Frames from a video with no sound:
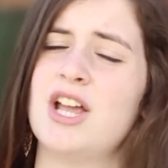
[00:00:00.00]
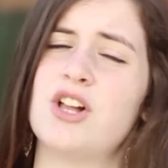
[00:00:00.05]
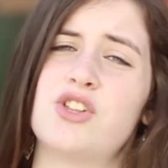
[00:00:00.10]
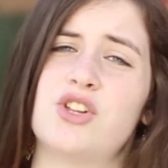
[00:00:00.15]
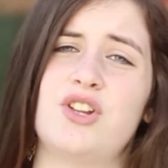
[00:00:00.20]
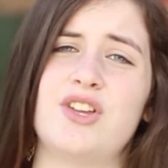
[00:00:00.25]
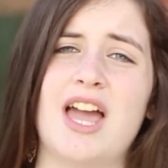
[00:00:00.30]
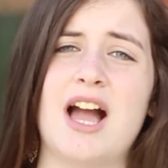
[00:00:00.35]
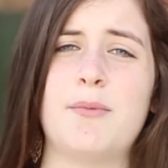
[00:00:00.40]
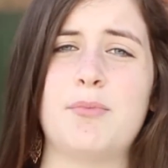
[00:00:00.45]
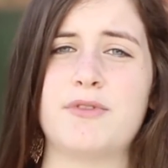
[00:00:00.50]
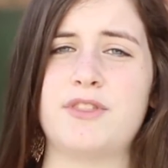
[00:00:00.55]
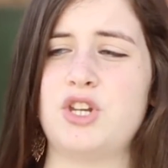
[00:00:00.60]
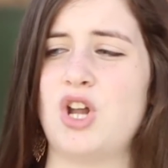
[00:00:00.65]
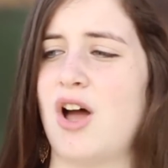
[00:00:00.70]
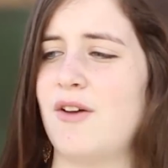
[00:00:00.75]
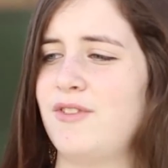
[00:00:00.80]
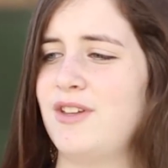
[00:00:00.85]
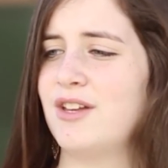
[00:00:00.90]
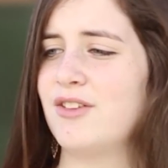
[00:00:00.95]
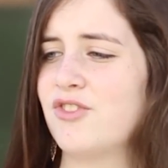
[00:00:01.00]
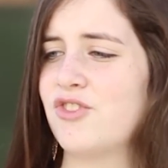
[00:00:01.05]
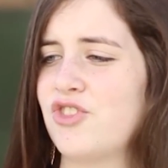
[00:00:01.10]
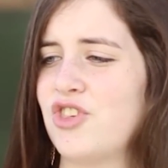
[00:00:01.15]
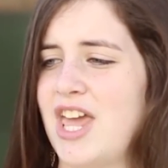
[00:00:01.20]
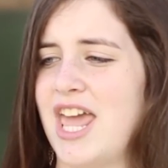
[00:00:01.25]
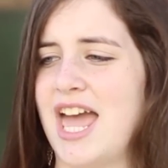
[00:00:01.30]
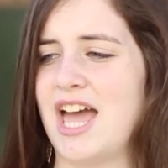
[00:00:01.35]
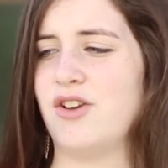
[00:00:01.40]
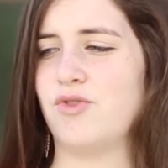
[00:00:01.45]
including help with
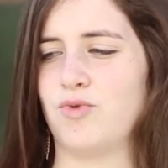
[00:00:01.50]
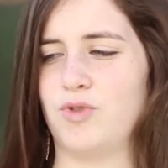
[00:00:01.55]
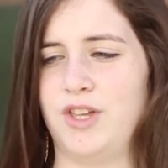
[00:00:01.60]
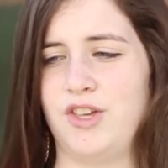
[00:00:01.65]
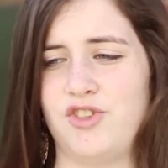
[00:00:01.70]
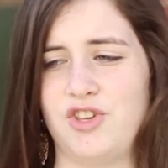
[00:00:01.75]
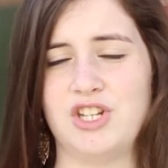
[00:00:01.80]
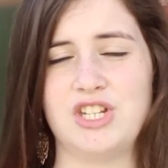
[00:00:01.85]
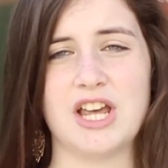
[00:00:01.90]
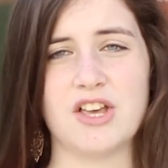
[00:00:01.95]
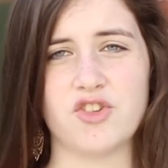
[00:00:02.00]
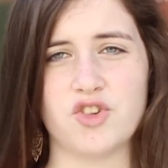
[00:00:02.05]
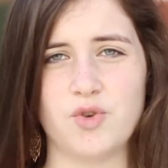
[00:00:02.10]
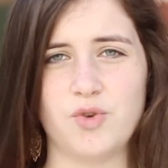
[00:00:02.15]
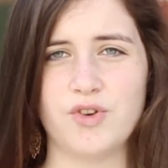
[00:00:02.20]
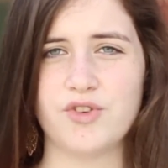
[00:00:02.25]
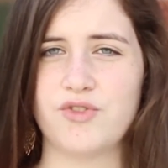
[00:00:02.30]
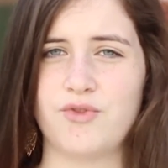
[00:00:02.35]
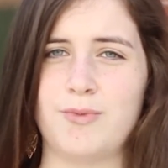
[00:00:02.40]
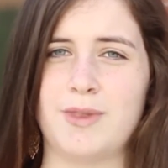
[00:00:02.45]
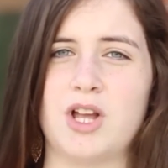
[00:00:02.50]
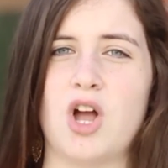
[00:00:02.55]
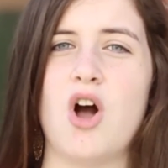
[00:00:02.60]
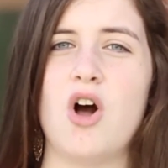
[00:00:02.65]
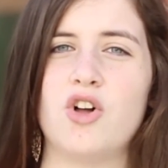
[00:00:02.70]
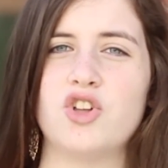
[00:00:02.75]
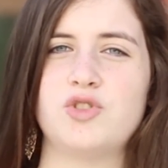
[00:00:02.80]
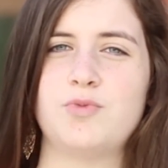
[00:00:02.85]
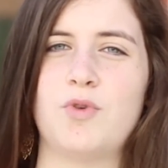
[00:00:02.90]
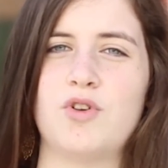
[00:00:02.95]
Naviance and releasing test scores from the
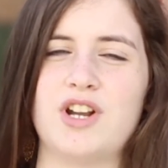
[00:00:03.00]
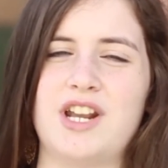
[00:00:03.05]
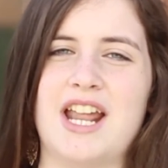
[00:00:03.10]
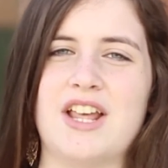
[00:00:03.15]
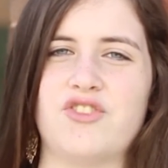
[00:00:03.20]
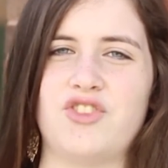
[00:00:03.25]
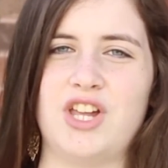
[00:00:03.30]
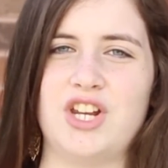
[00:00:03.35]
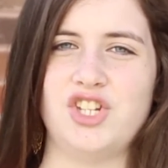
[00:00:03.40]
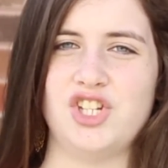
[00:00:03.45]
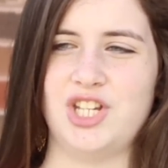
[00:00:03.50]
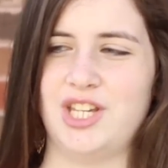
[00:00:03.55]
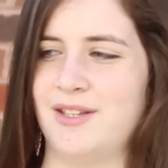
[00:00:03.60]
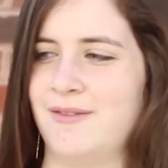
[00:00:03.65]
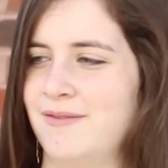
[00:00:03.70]
College Board and SAT.